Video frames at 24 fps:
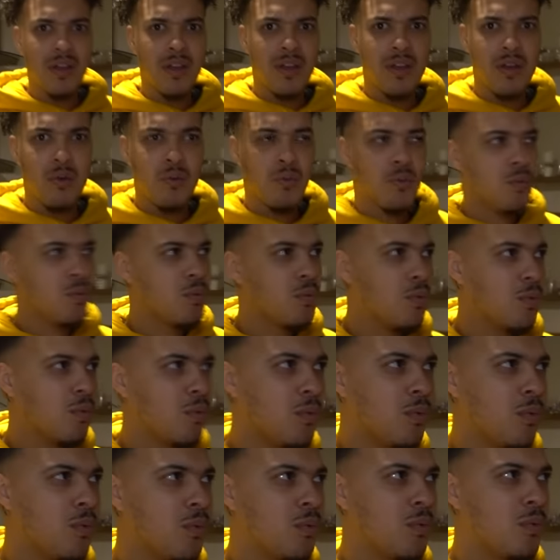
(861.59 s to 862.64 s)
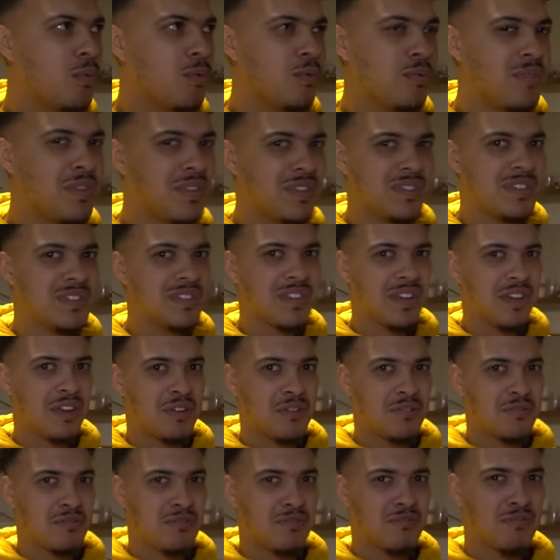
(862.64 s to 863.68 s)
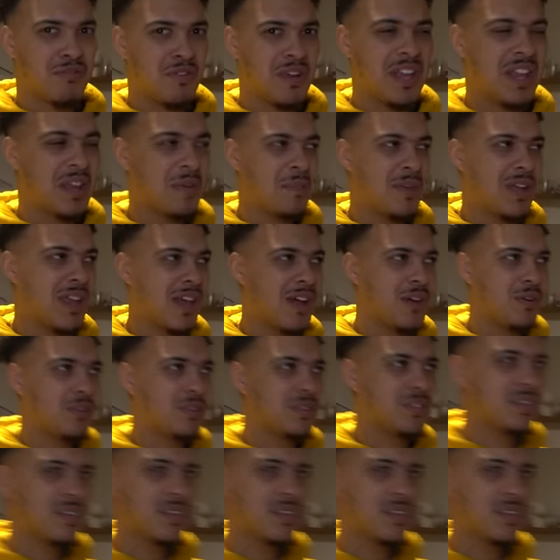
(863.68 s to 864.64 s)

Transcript: he's so weird. This is like freaking me out.